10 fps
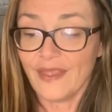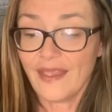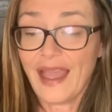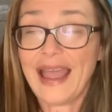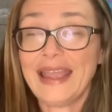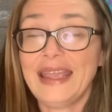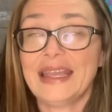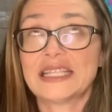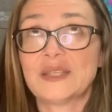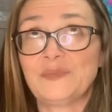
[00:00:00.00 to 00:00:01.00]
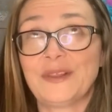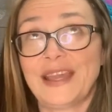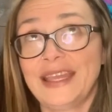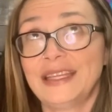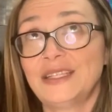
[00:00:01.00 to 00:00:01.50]
I
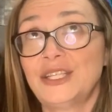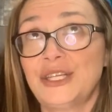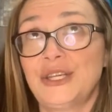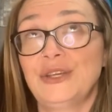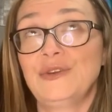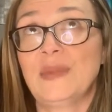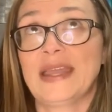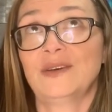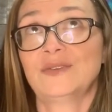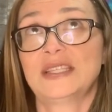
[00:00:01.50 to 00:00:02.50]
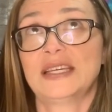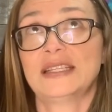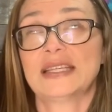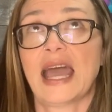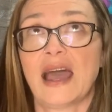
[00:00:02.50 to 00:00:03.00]
explain to my
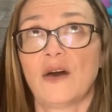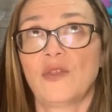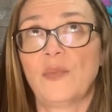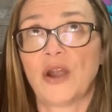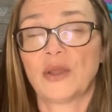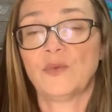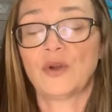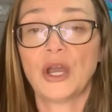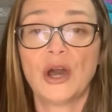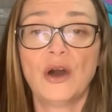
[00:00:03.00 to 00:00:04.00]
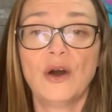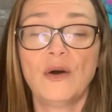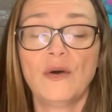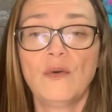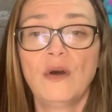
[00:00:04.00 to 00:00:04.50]
hostess how the party will
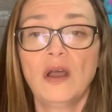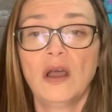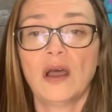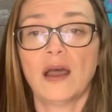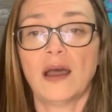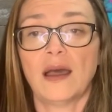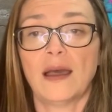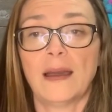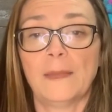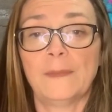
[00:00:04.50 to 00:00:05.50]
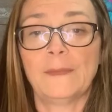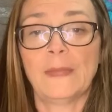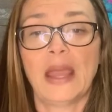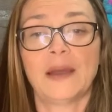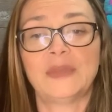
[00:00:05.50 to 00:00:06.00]
go,
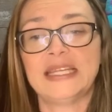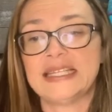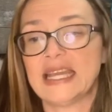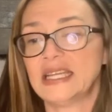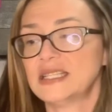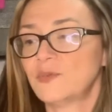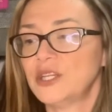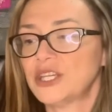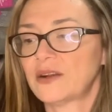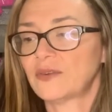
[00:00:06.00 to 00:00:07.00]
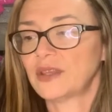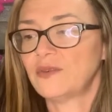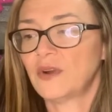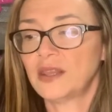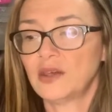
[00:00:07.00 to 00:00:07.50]
how many days we generally
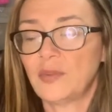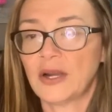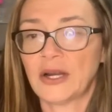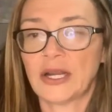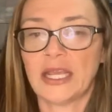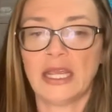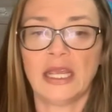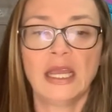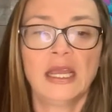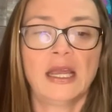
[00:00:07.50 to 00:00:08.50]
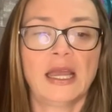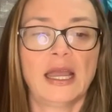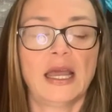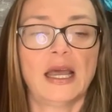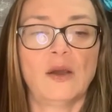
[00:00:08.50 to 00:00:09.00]
run the party,
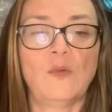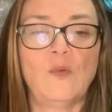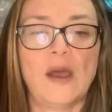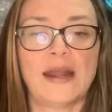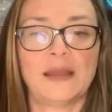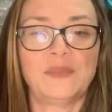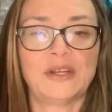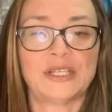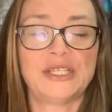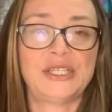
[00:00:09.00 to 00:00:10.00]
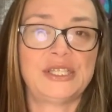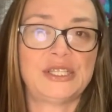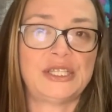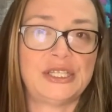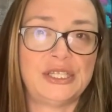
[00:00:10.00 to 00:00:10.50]
what I'm going to
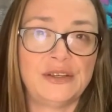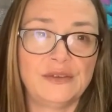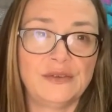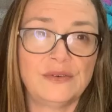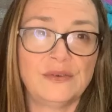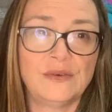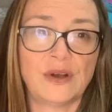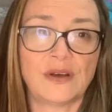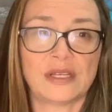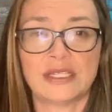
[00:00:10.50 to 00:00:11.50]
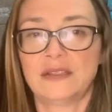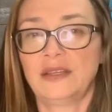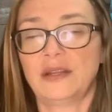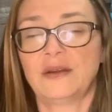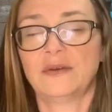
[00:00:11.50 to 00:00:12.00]
do on,
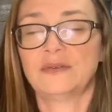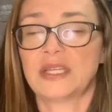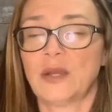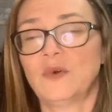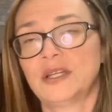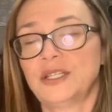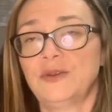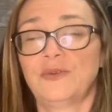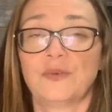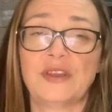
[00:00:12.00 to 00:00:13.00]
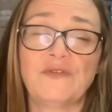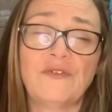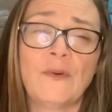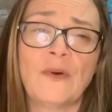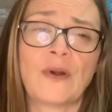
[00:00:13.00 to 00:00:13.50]
day 1, 2, 3,
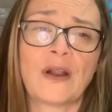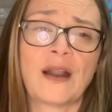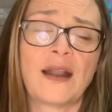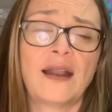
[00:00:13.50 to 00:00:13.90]
4,